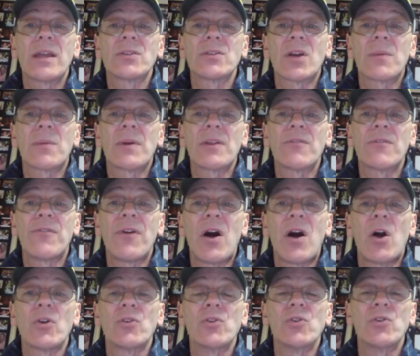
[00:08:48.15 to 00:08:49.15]
and talk about the
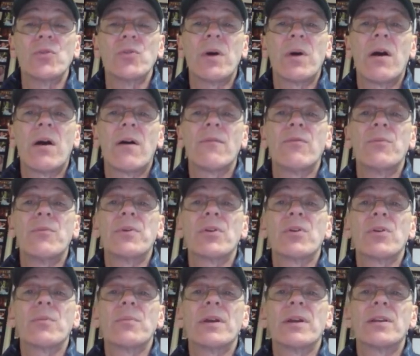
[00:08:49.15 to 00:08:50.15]
volume of the
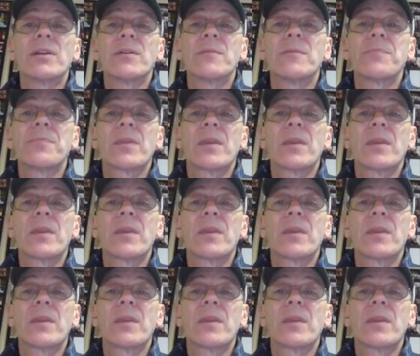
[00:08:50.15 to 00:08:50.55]
pyramid,